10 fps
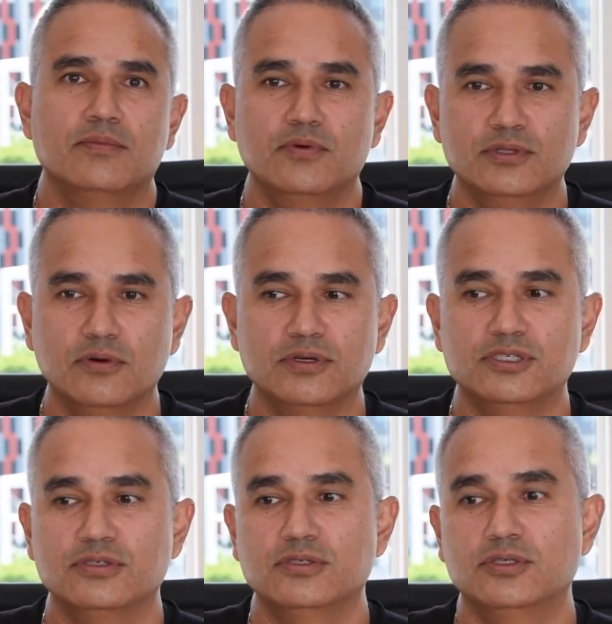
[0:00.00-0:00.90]
but we don't
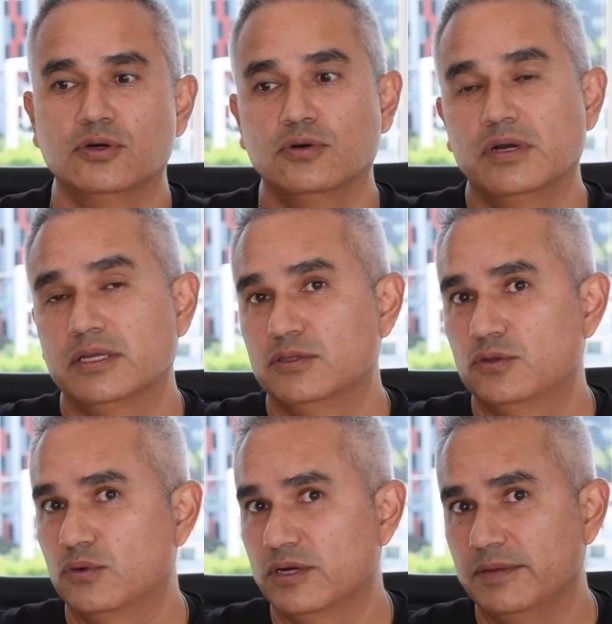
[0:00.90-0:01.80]
want you to go
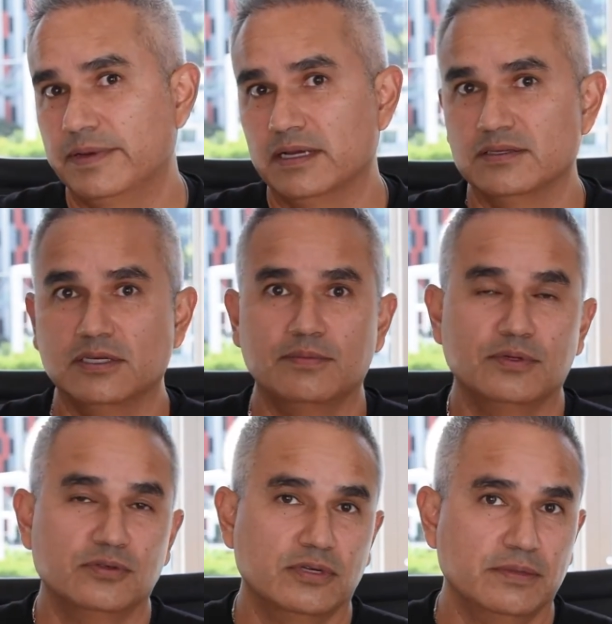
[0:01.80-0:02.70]
20 pounds up or
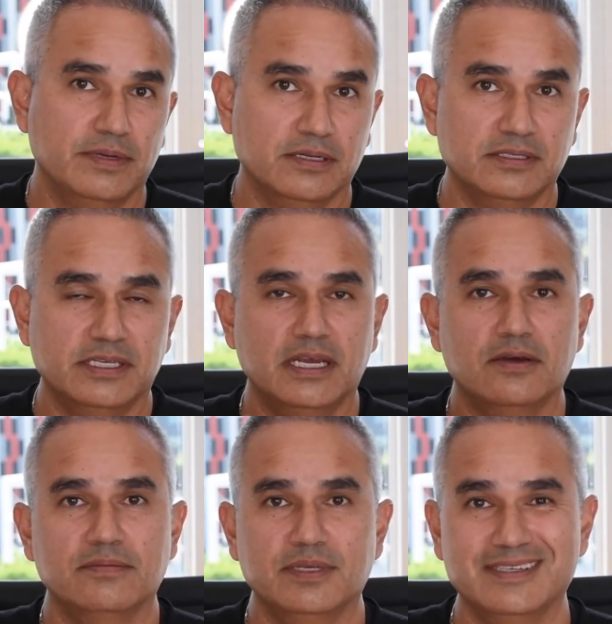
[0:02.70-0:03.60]
20 pounds
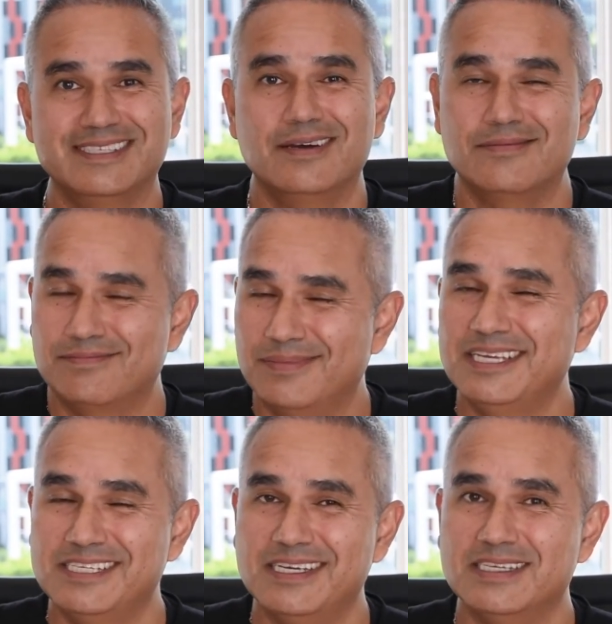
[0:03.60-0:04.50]
down, because that may
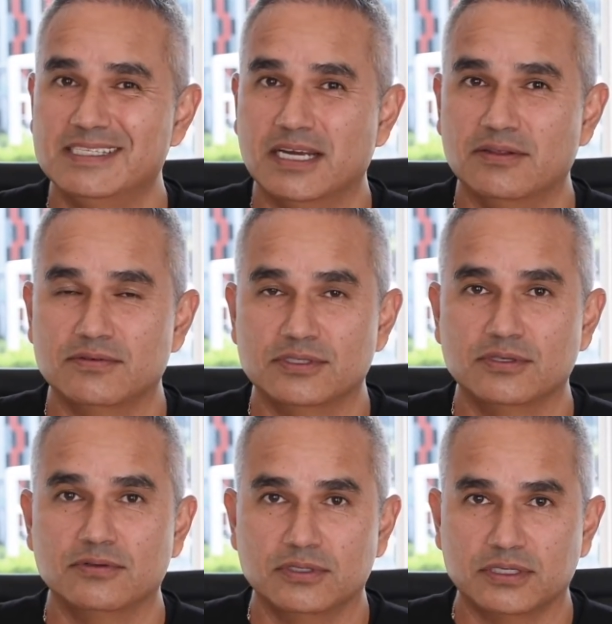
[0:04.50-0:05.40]
change how the
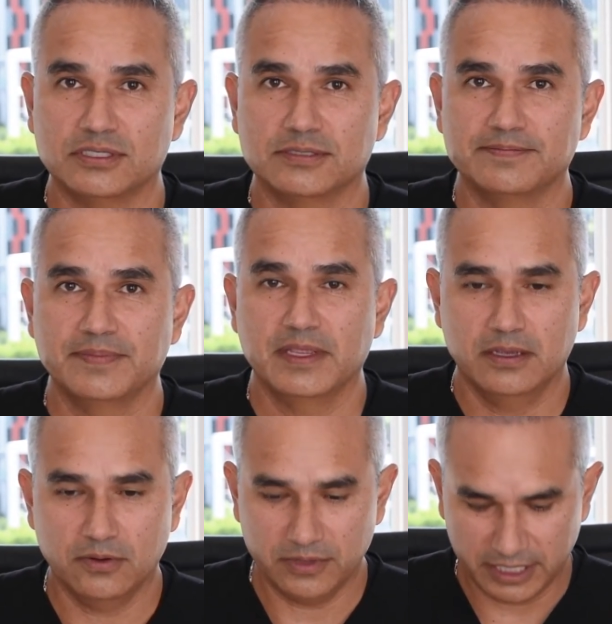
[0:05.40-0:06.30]
result looks.
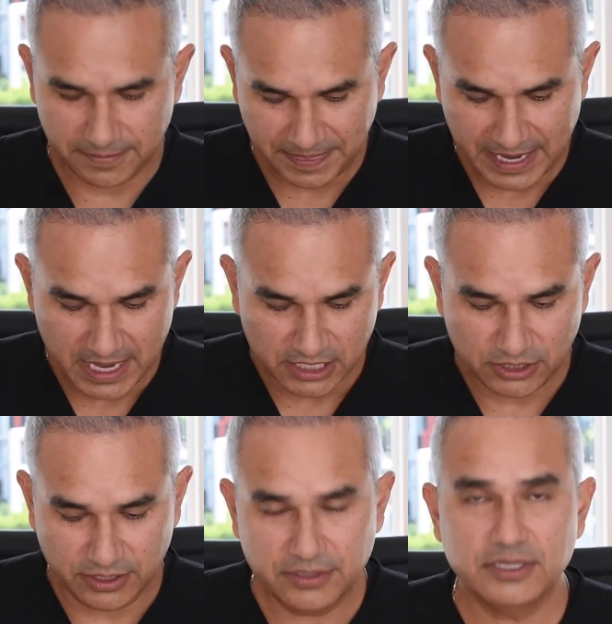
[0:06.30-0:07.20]
Okay?
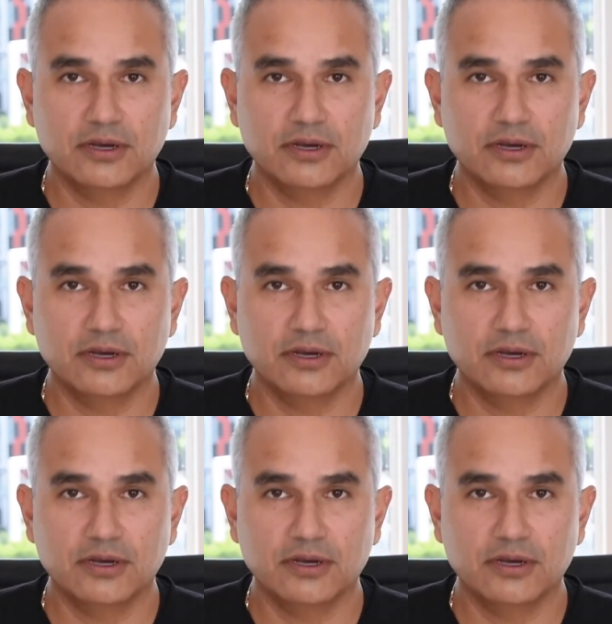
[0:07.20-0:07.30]
So there you